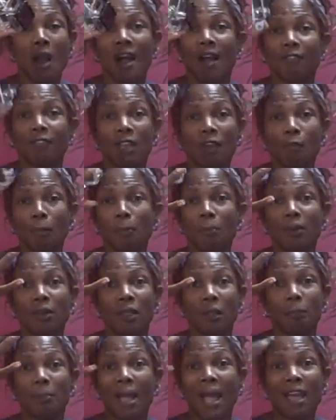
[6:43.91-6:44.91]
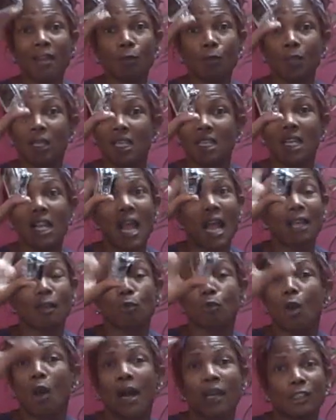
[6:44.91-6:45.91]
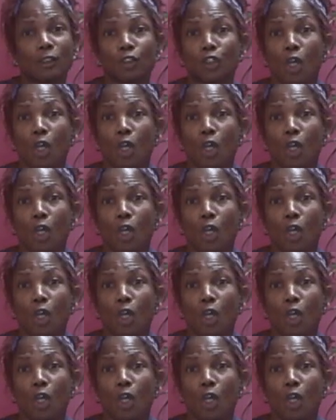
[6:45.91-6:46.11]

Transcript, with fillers: I've never put a battery in it. I don't know how to